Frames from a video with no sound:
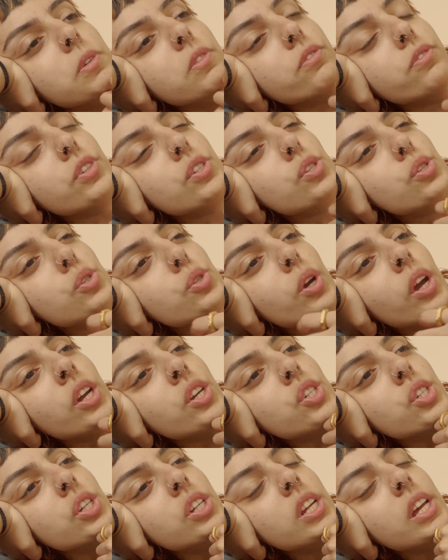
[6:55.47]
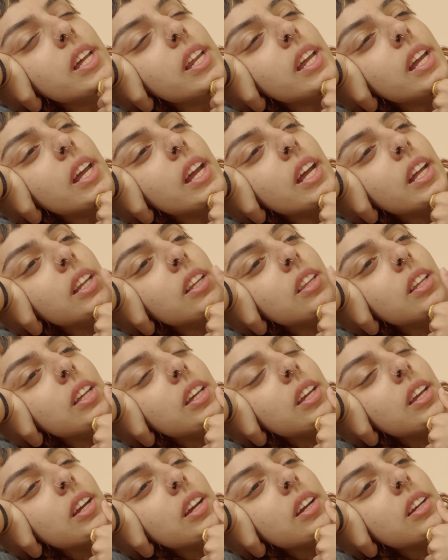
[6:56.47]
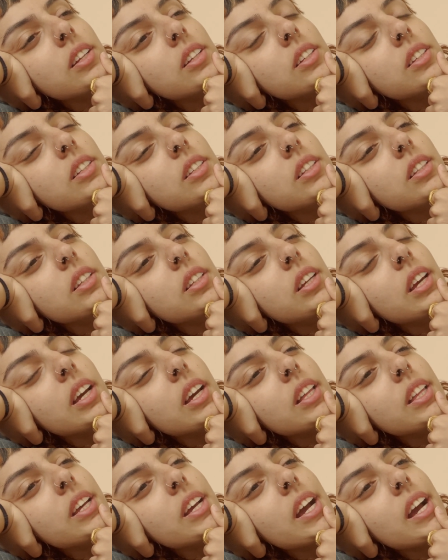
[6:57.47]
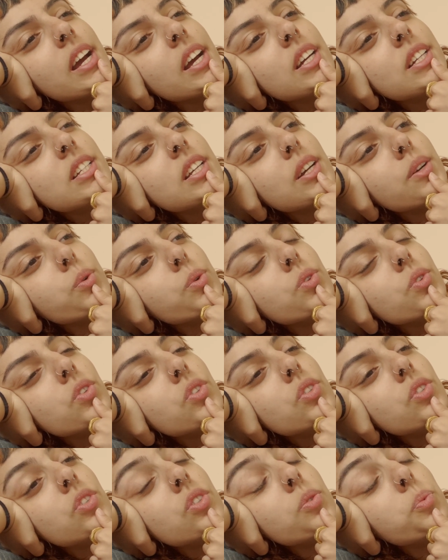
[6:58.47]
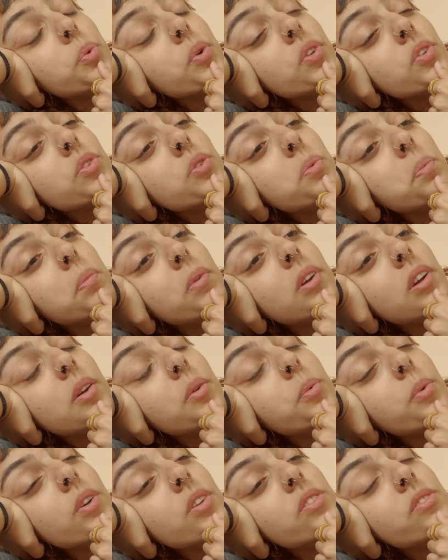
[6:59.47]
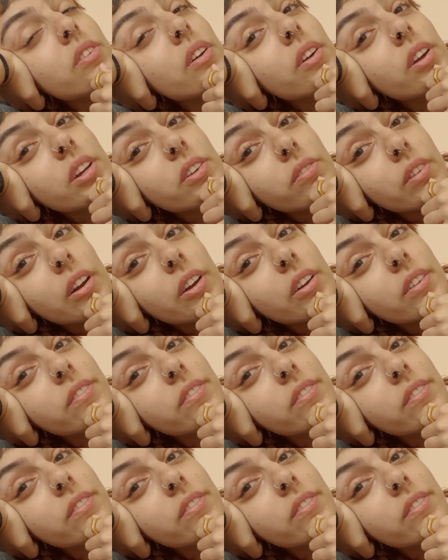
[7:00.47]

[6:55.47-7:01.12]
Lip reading: and frustration in it. And the acting was very, very,